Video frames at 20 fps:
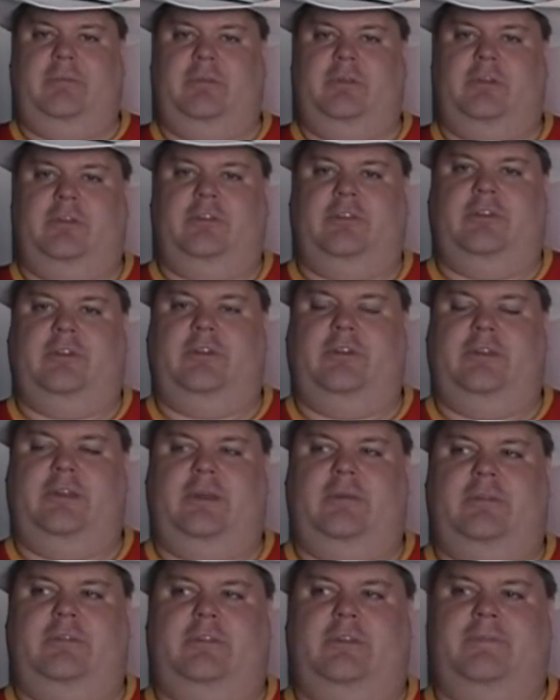because John
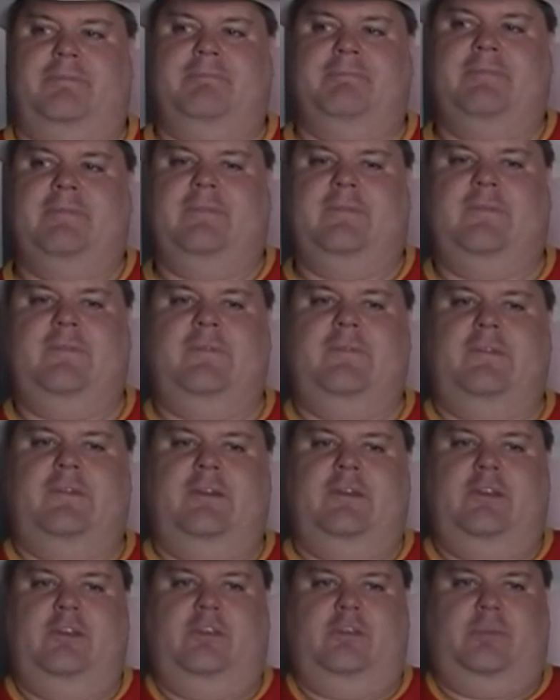Davidson
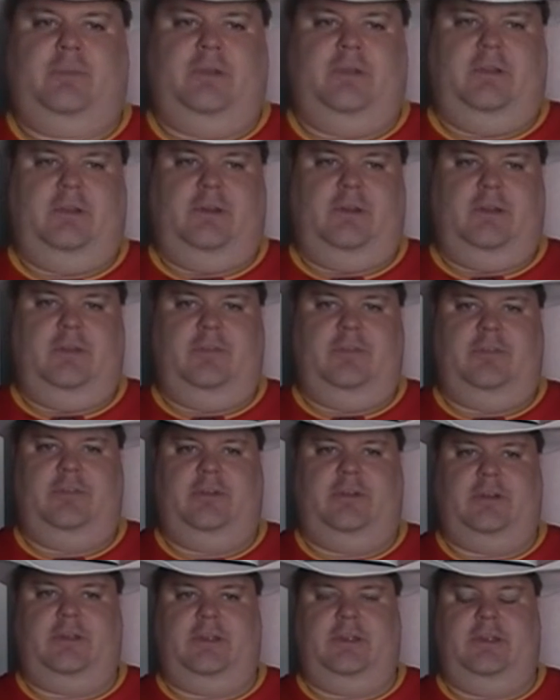spent a lot of his
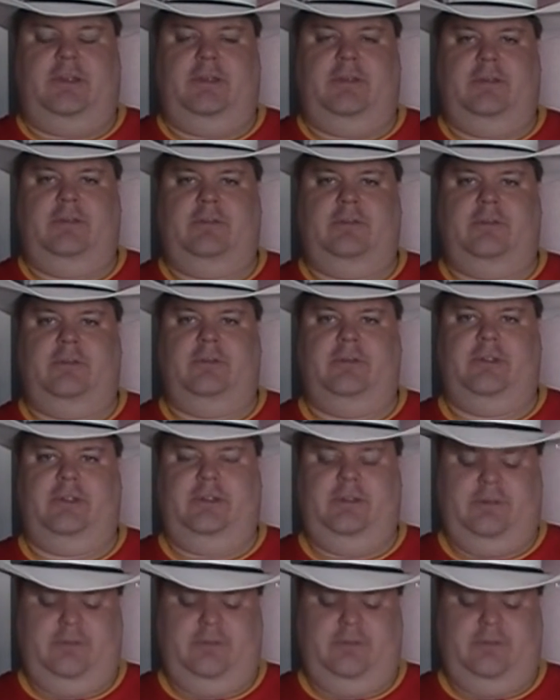hockey journey